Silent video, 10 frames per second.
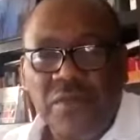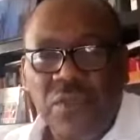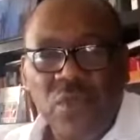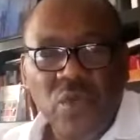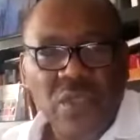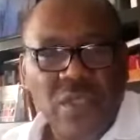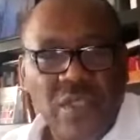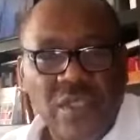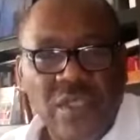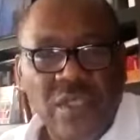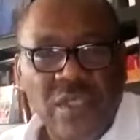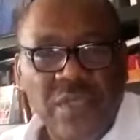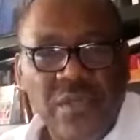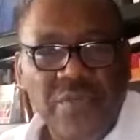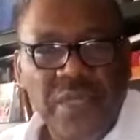donuts,
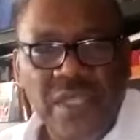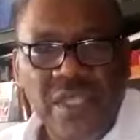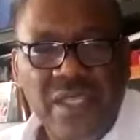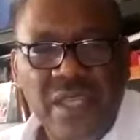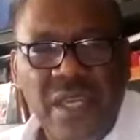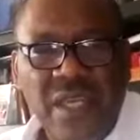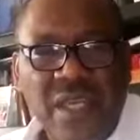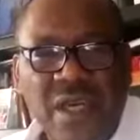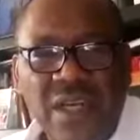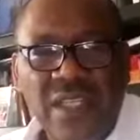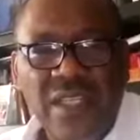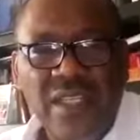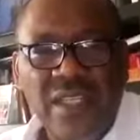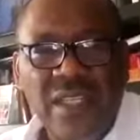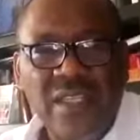pizza, all
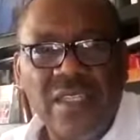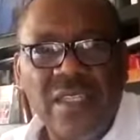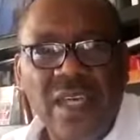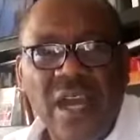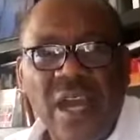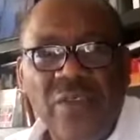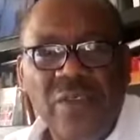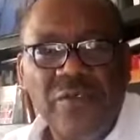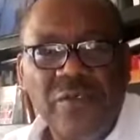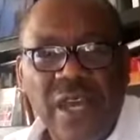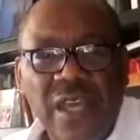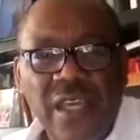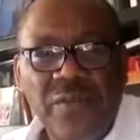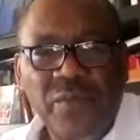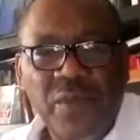these things. They are
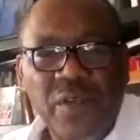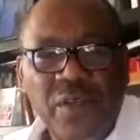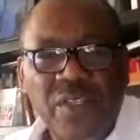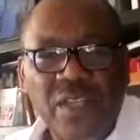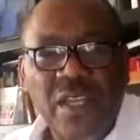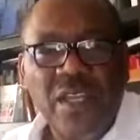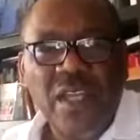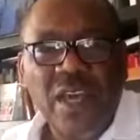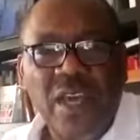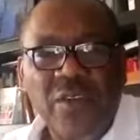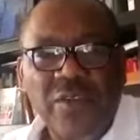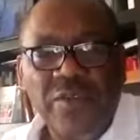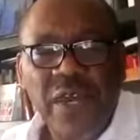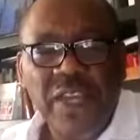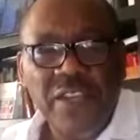refined products. They are
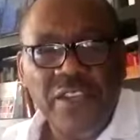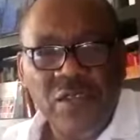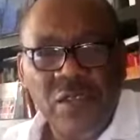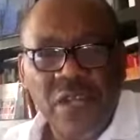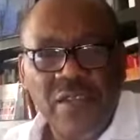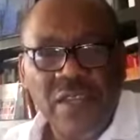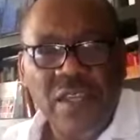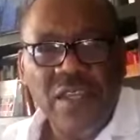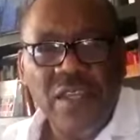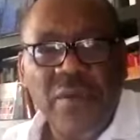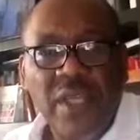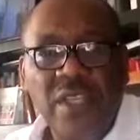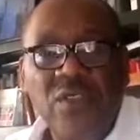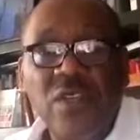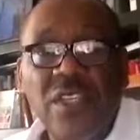refined sugars. Your body
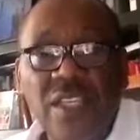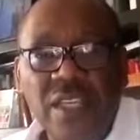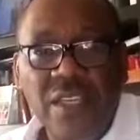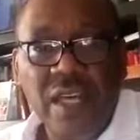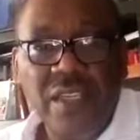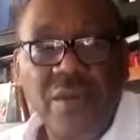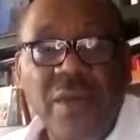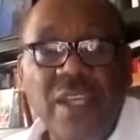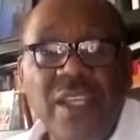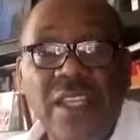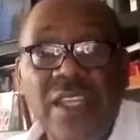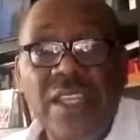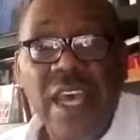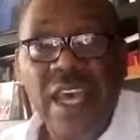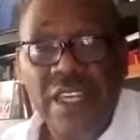don't need that. Your body needs
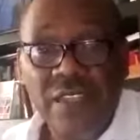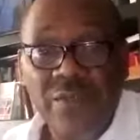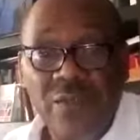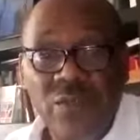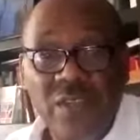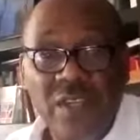healthy food.